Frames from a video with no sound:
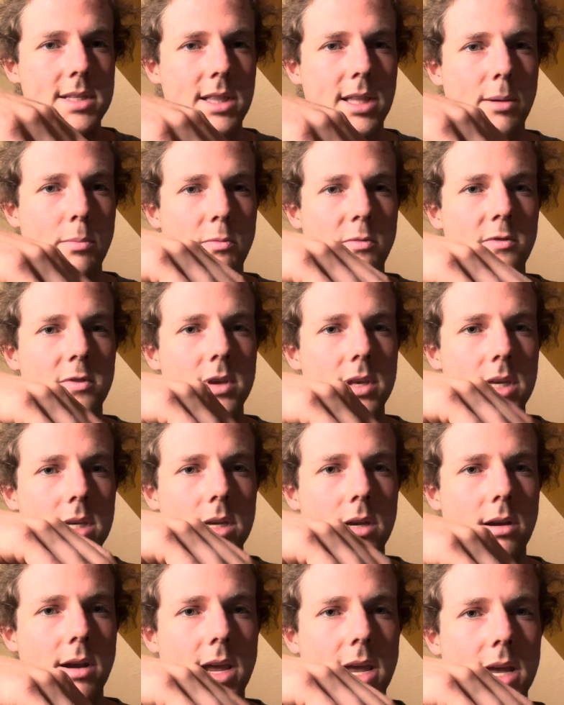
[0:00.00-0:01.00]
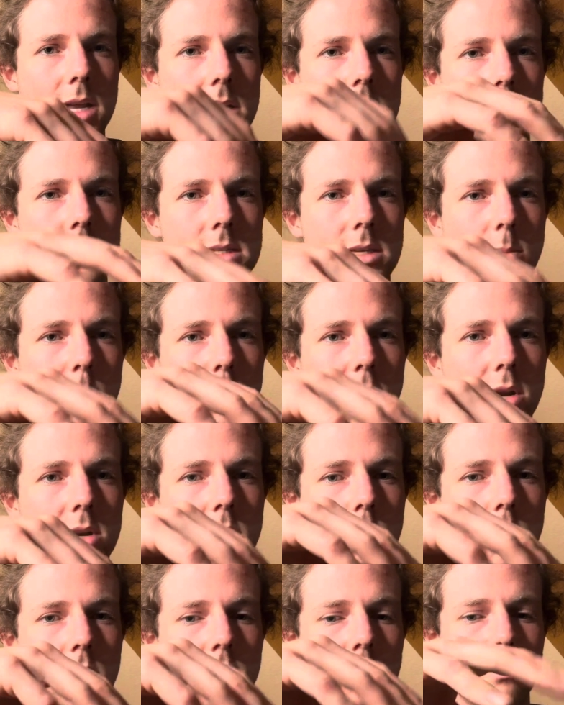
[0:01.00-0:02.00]
limp feeling your hand is compared
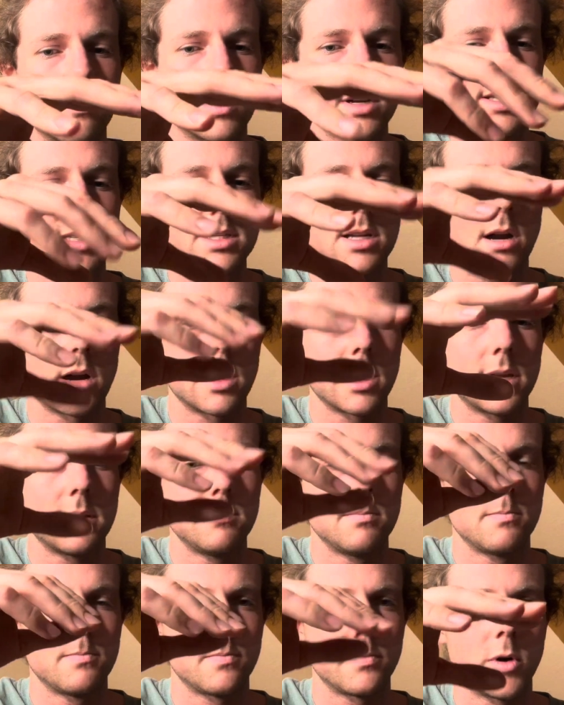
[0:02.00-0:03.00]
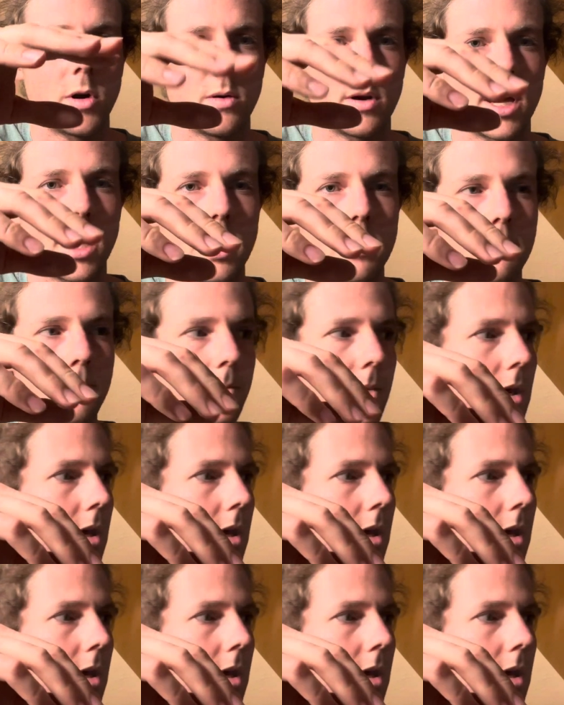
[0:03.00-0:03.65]
to when you first started, okay?